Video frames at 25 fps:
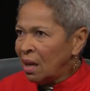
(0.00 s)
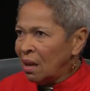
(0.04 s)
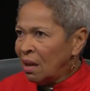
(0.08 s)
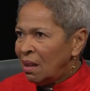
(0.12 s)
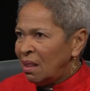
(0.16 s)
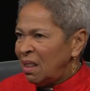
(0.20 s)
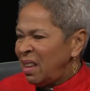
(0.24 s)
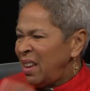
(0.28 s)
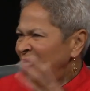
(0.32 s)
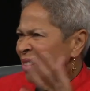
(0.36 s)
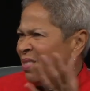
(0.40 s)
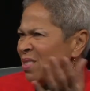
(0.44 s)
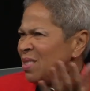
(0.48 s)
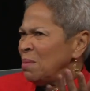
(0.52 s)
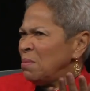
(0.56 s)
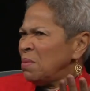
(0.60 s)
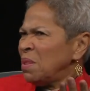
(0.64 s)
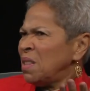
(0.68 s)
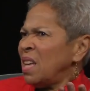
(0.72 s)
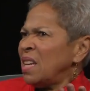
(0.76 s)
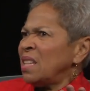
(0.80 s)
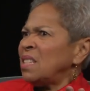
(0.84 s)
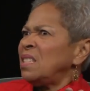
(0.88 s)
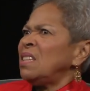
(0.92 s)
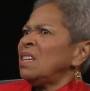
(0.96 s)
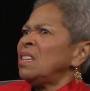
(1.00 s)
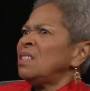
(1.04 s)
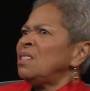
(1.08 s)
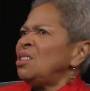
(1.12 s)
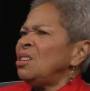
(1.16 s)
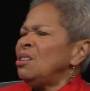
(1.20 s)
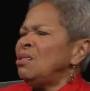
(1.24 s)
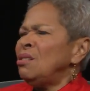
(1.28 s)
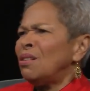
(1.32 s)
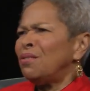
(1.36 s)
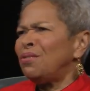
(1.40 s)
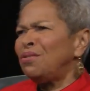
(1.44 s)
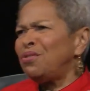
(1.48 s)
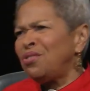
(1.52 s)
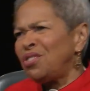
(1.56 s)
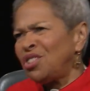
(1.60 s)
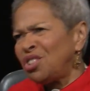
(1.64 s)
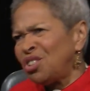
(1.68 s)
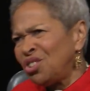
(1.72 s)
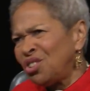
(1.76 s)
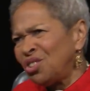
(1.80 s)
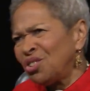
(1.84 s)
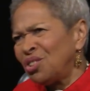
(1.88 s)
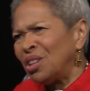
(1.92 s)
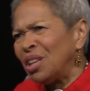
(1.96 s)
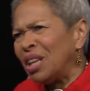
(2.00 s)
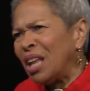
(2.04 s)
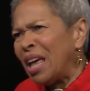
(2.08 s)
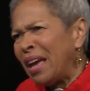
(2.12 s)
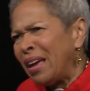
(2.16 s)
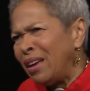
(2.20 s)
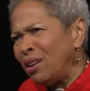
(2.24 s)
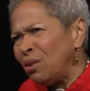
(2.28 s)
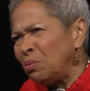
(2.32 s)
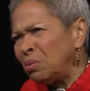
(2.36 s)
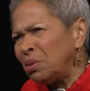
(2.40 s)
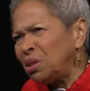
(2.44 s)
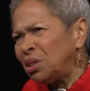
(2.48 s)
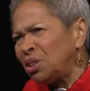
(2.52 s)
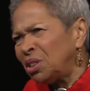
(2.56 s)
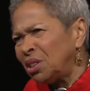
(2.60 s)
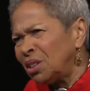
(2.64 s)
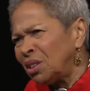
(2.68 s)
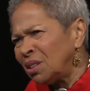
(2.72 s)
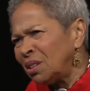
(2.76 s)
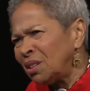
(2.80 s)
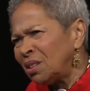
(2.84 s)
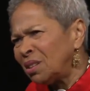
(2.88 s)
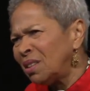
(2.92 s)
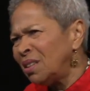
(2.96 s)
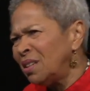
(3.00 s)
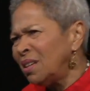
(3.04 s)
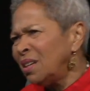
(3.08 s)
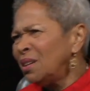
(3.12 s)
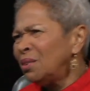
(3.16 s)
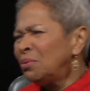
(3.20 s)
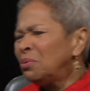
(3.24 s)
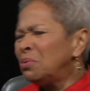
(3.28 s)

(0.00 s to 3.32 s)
Mm-hmm. They have something like sixteen official languages mm-hmm.